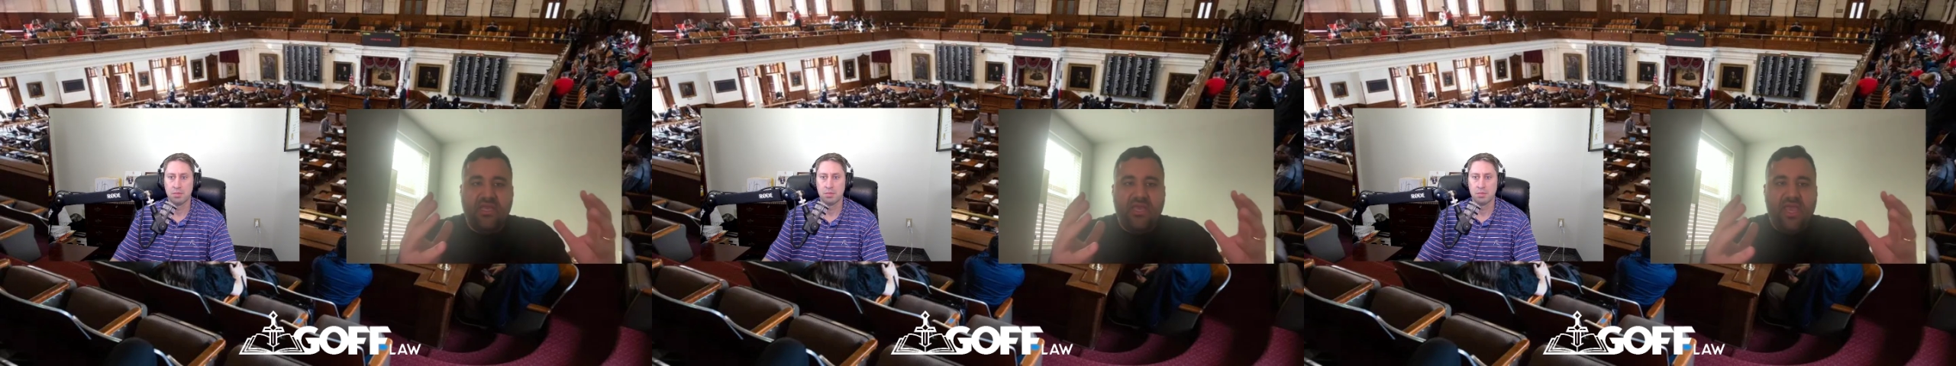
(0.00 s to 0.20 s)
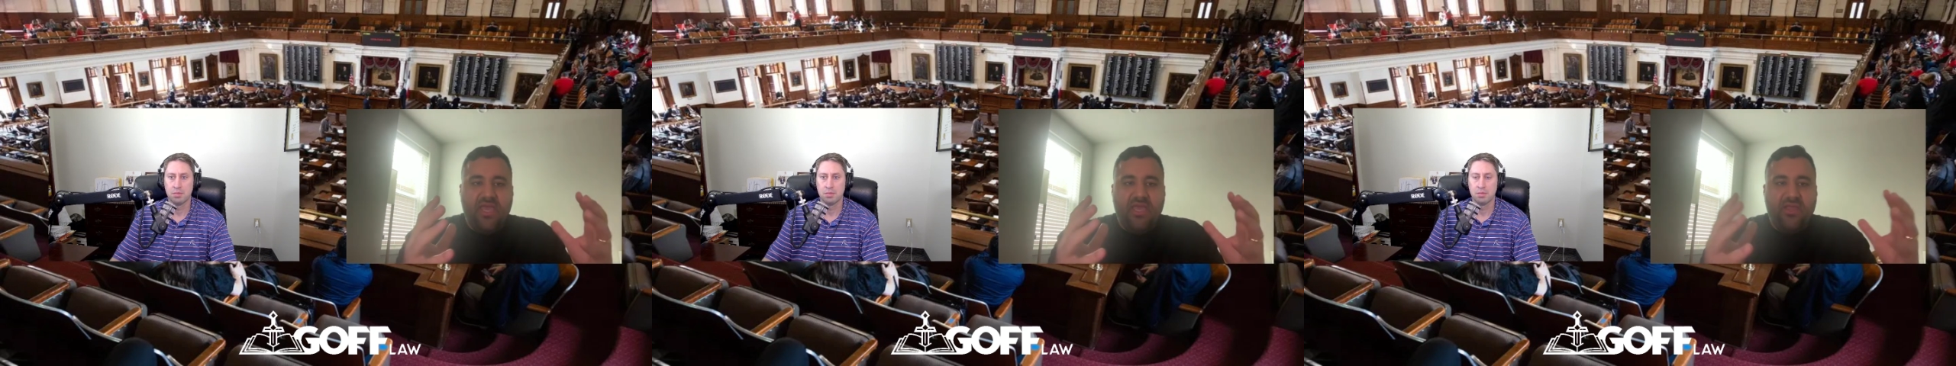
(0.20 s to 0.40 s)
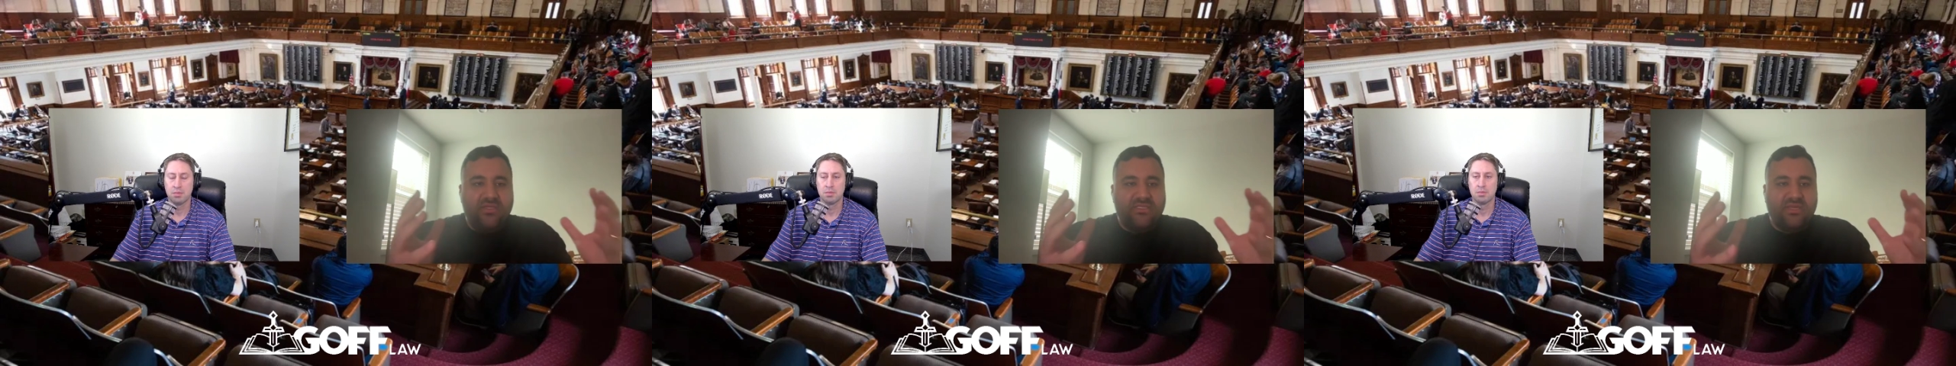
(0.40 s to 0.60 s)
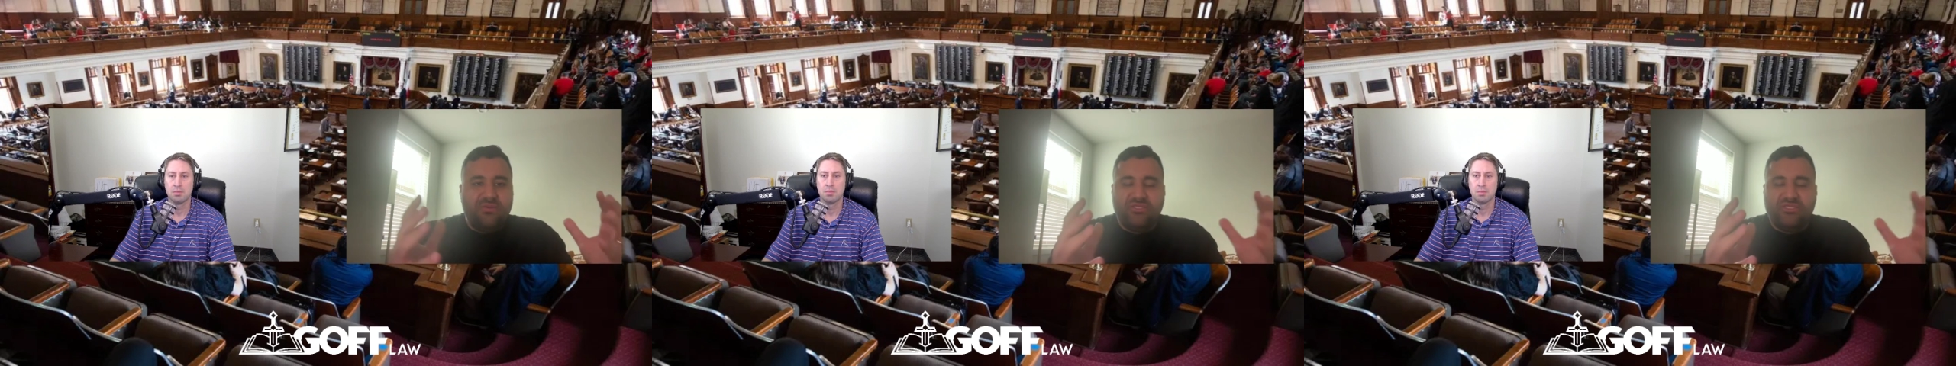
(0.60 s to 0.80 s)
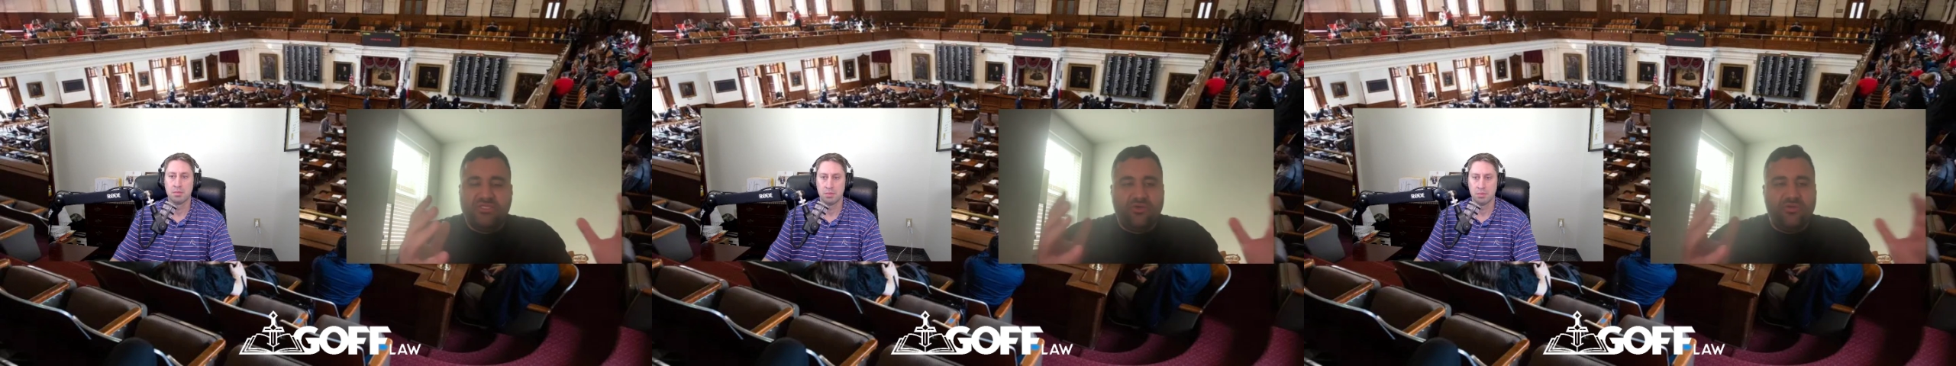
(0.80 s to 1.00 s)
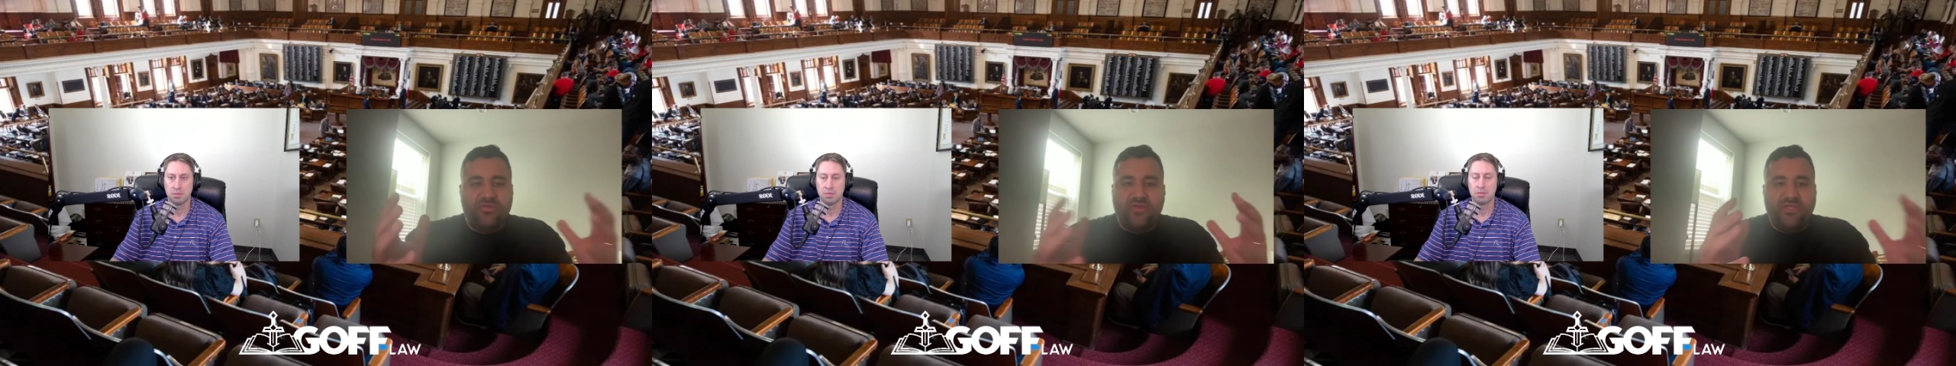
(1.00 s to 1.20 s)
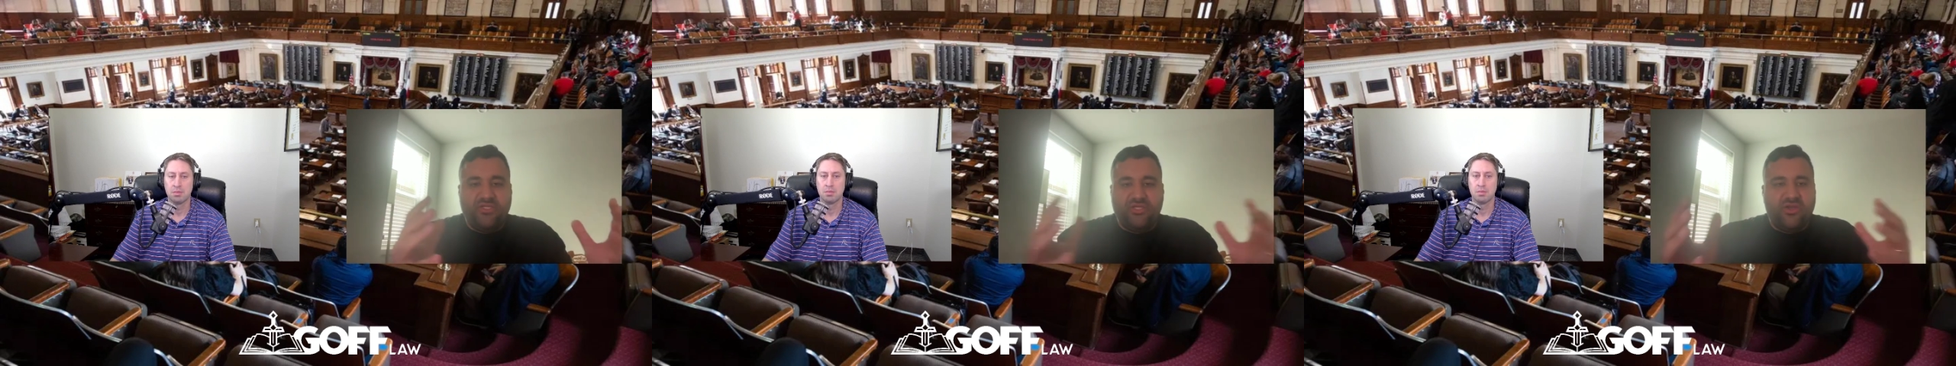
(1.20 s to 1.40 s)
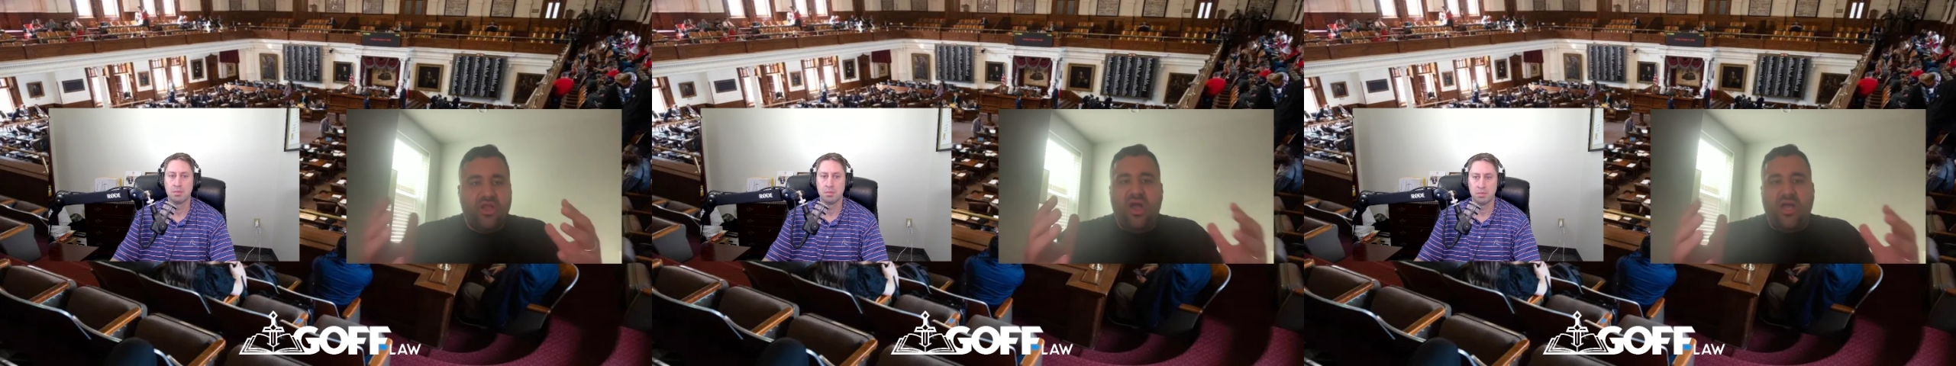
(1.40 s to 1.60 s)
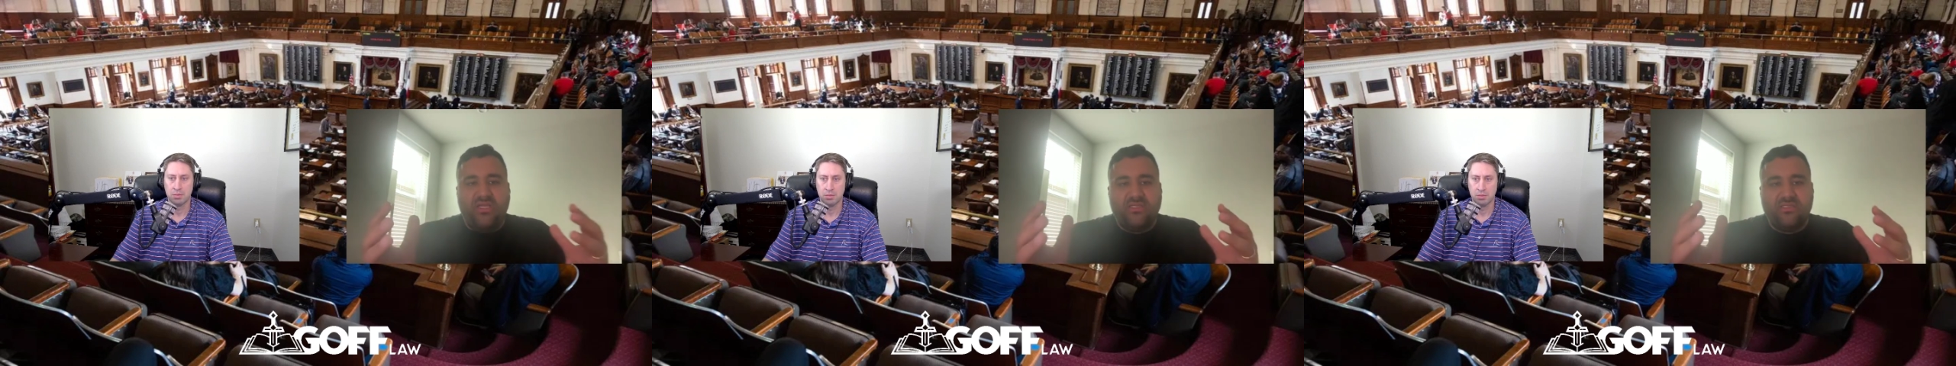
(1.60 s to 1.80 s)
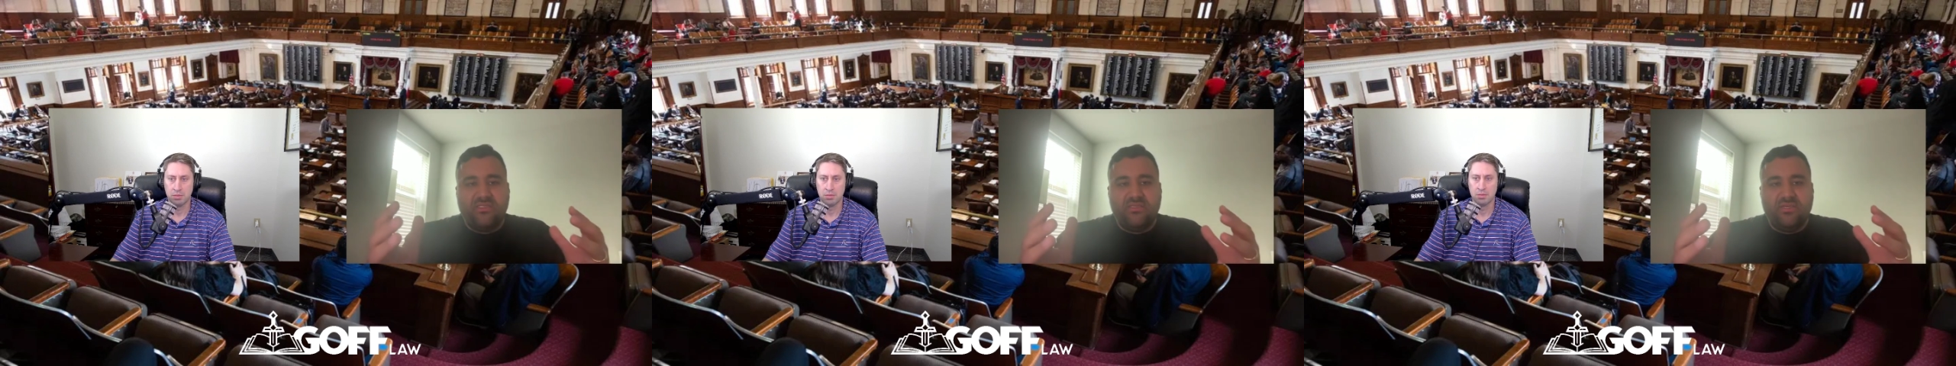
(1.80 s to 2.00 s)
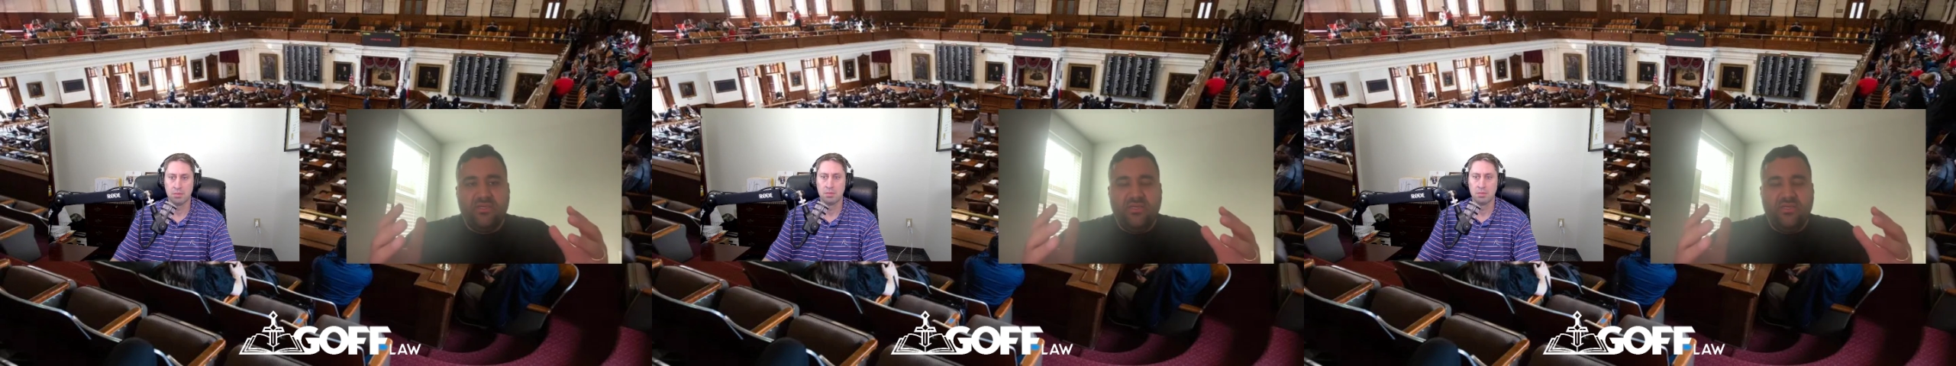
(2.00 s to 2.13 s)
hey, here's how much certain things should cost.